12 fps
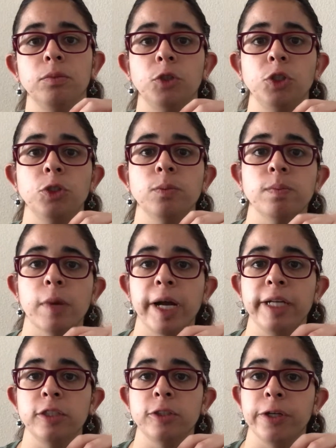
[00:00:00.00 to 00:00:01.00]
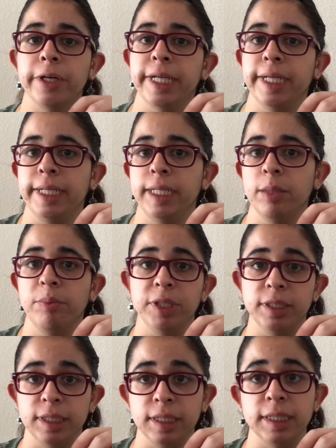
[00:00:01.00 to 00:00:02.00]
you might start getting a
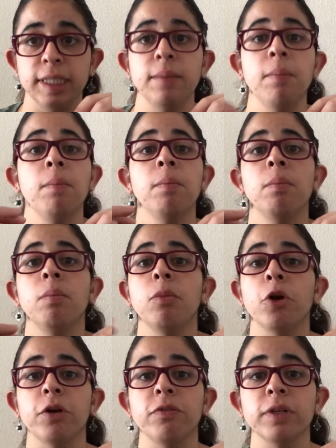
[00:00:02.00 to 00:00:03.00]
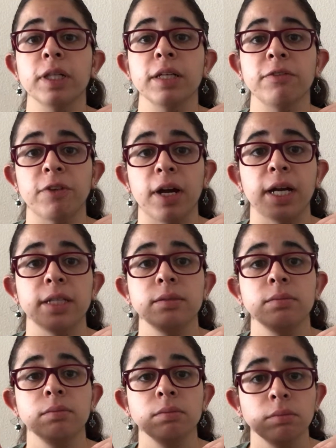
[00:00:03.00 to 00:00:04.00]
bit dizzy. Perfectly
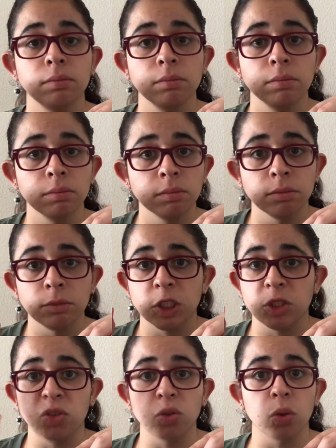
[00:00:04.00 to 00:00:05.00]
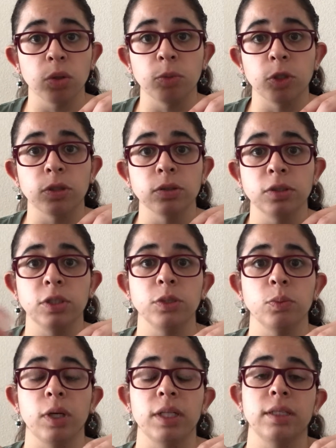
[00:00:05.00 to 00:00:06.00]
fine. It's normal.
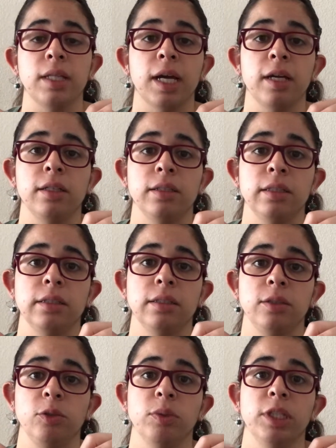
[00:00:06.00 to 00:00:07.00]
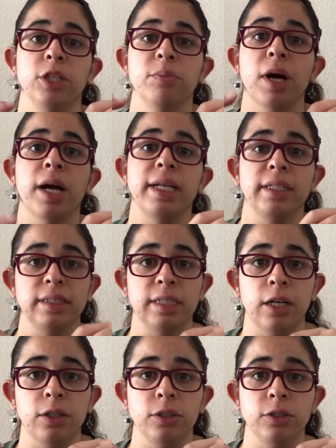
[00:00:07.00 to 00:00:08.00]
What your body is
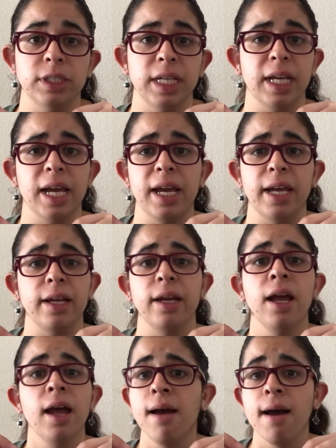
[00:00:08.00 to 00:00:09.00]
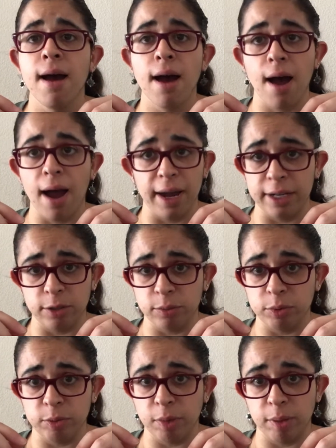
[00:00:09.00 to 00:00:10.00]
telling you is like, hey, I don't
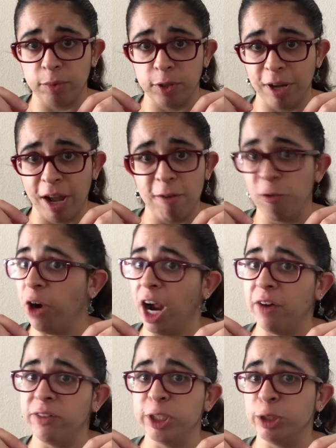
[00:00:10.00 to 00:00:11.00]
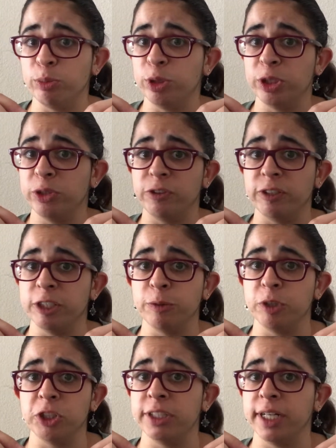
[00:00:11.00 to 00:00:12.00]
remember ever having to produce this
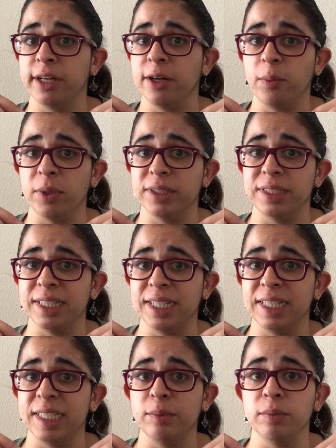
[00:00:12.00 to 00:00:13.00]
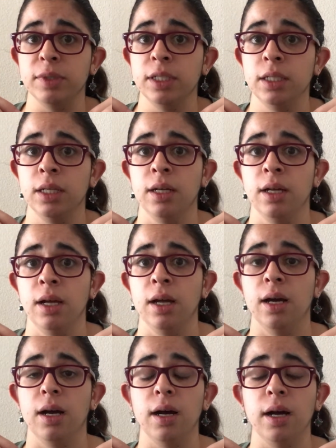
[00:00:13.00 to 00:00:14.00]
much air at one time
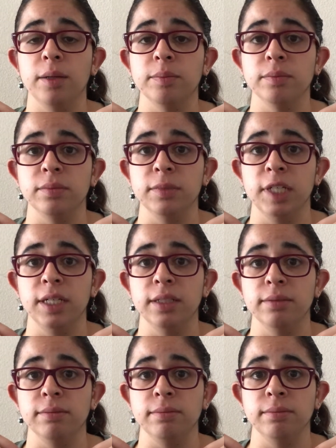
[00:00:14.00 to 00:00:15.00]
in